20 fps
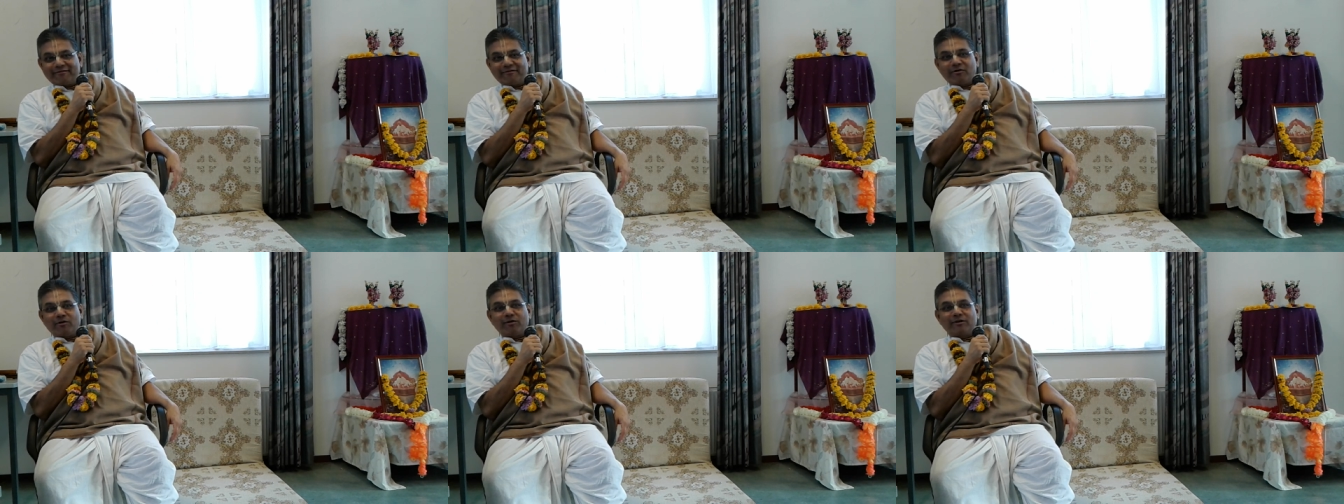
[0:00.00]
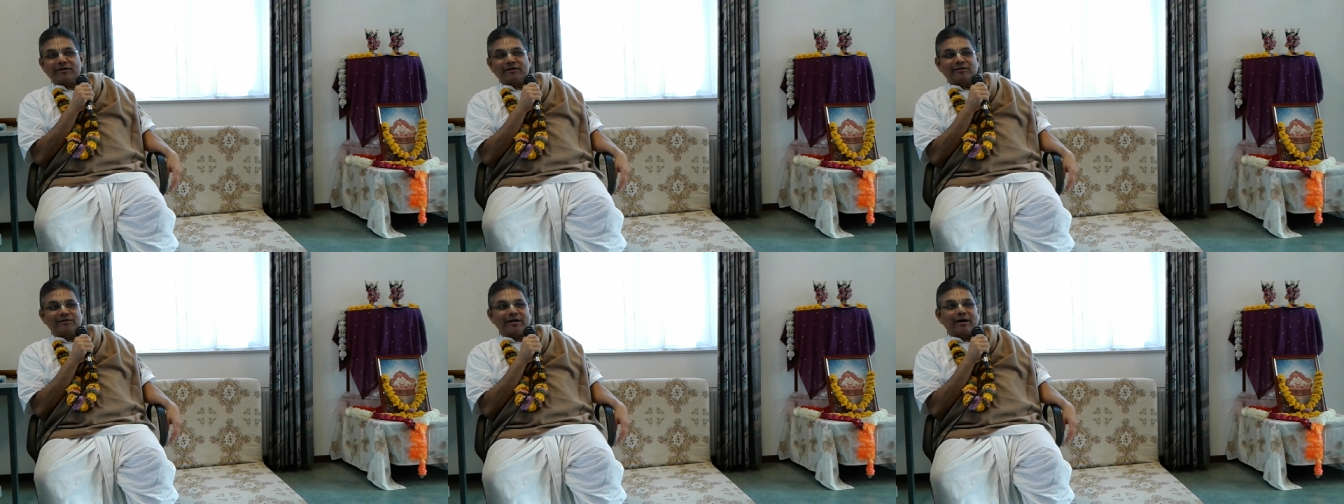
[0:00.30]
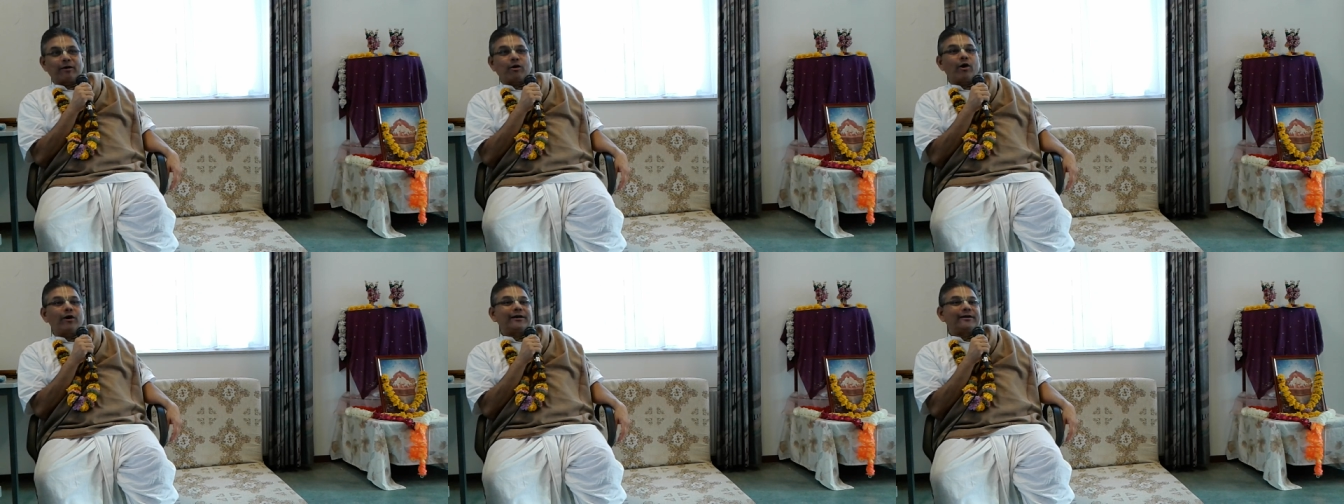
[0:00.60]
on his
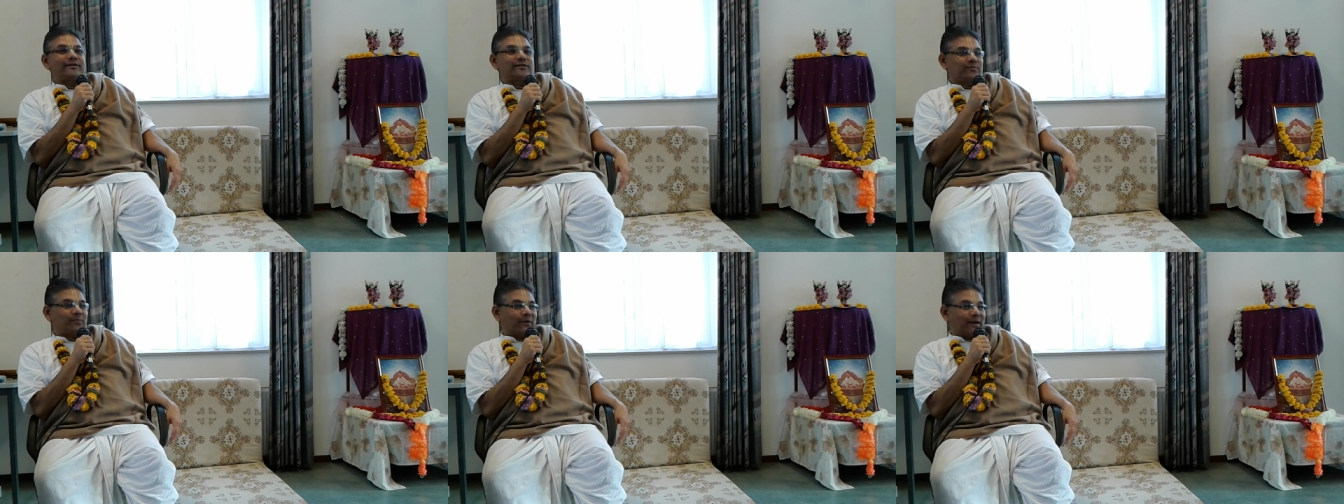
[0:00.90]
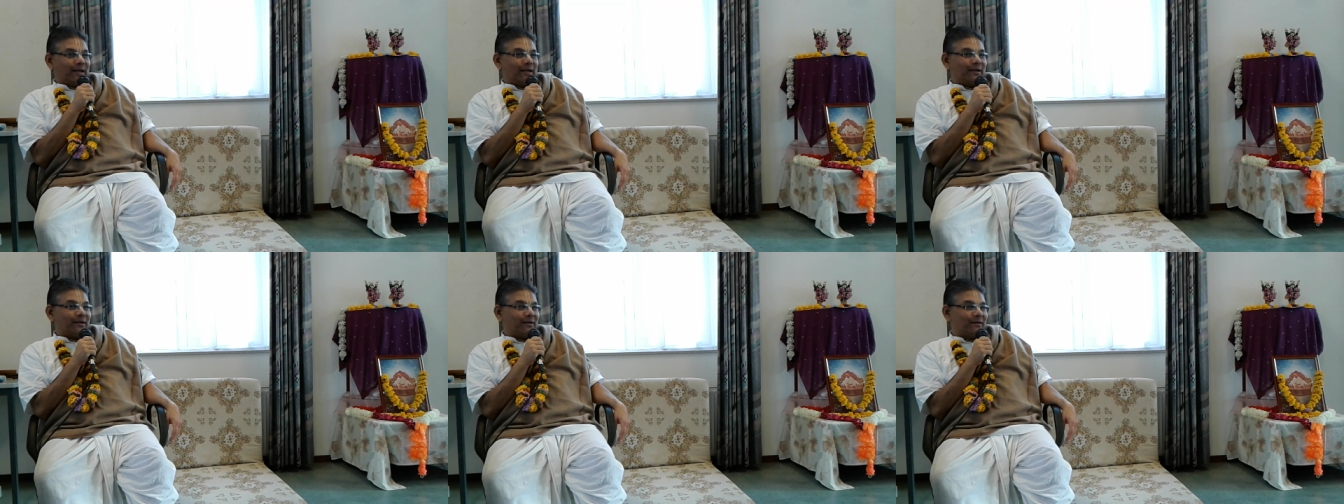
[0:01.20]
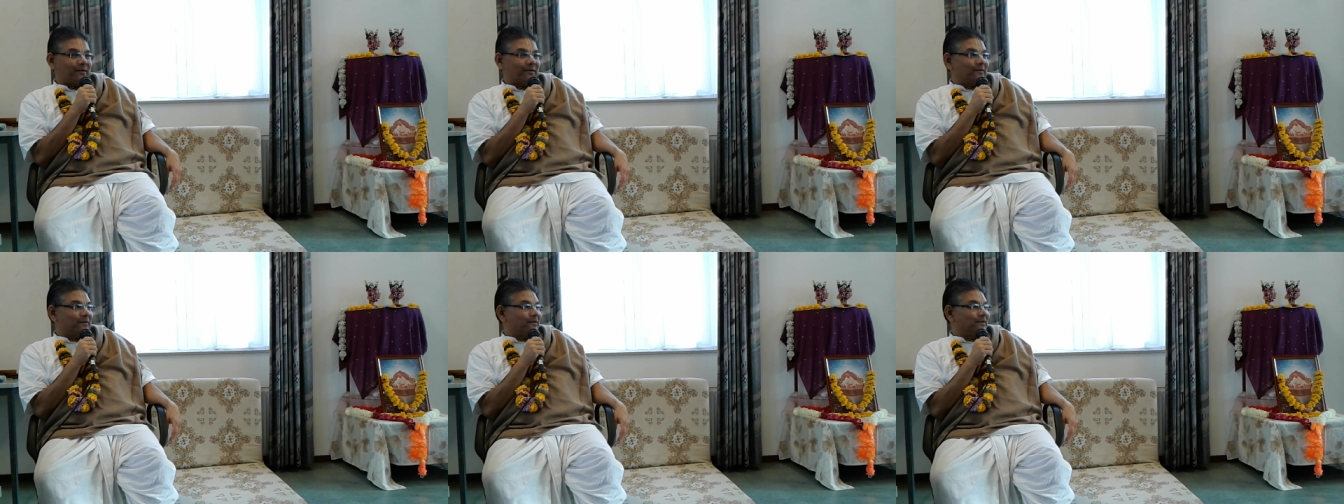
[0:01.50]
dacoit
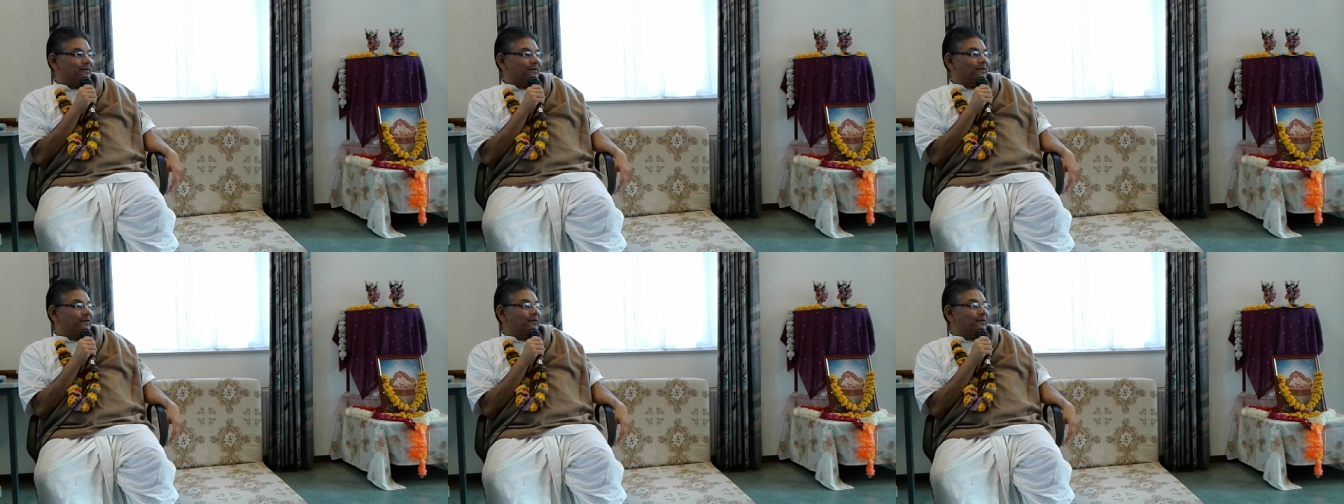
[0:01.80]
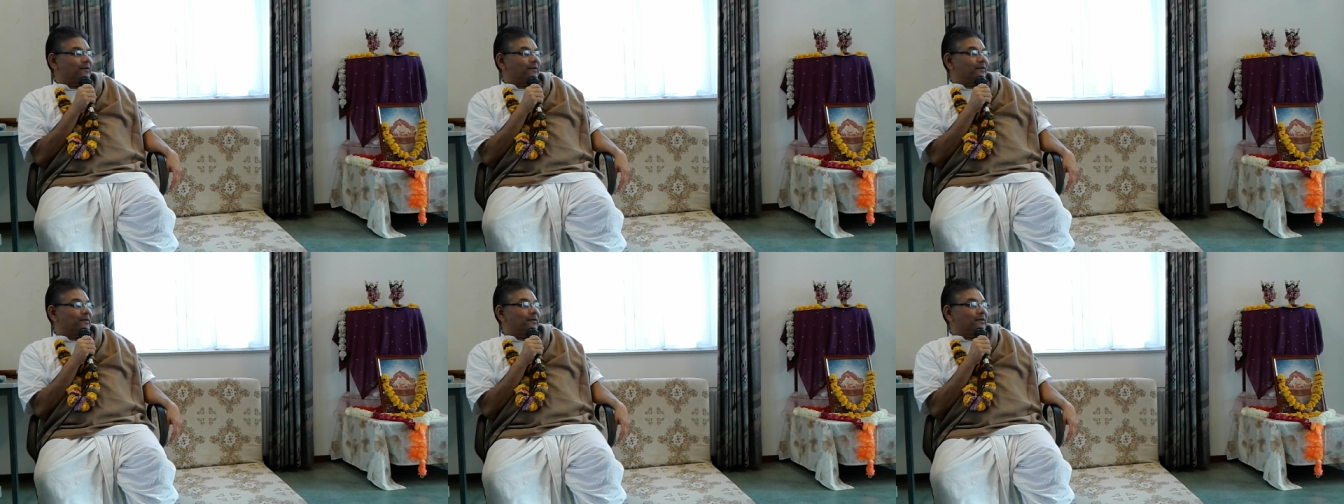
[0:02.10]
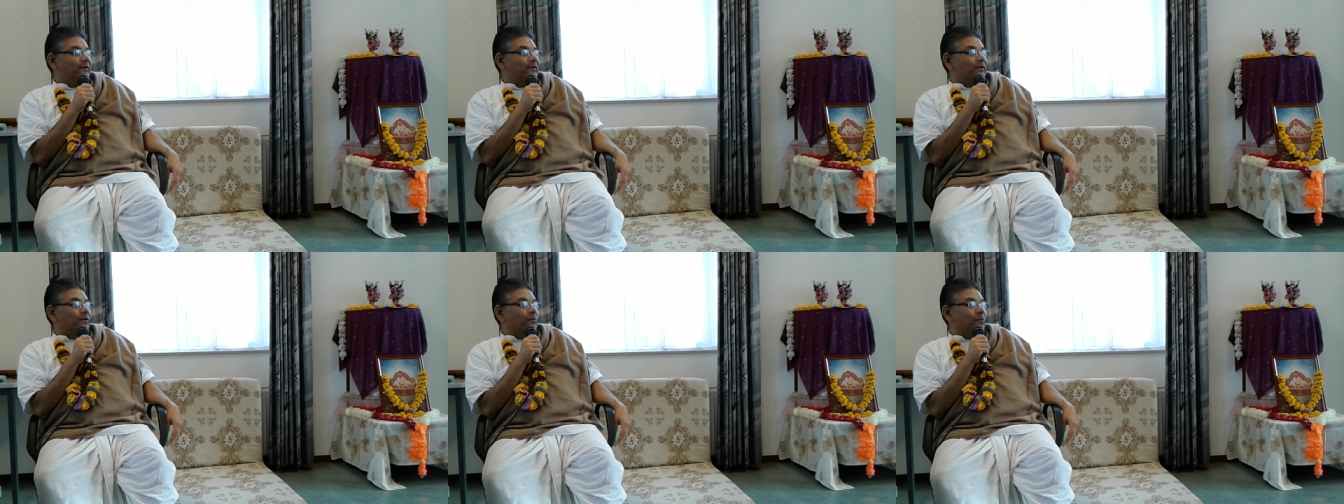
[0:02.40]
spree.
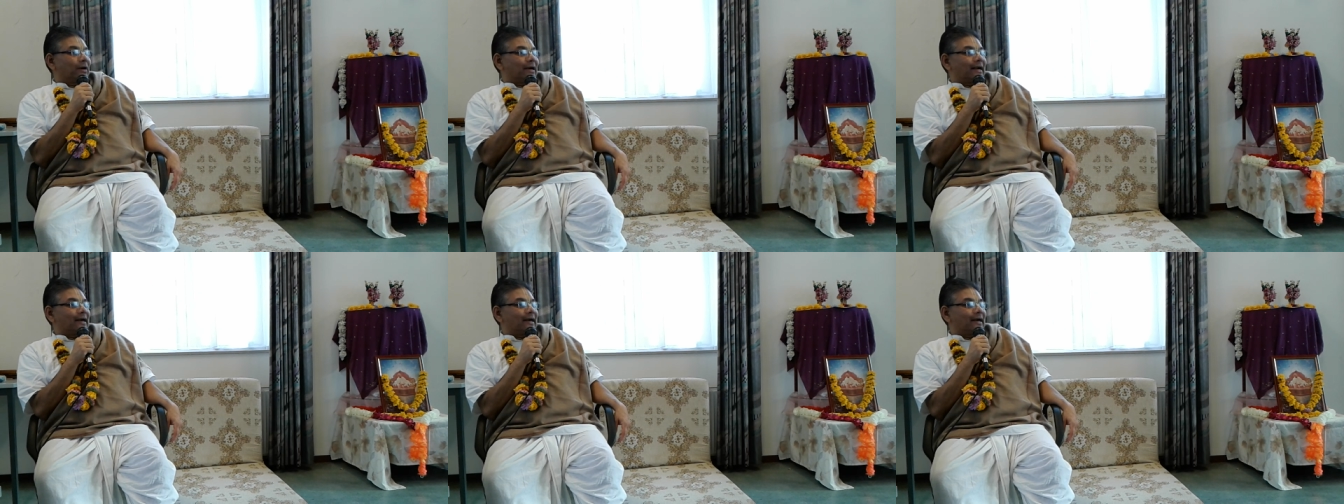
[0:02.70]
But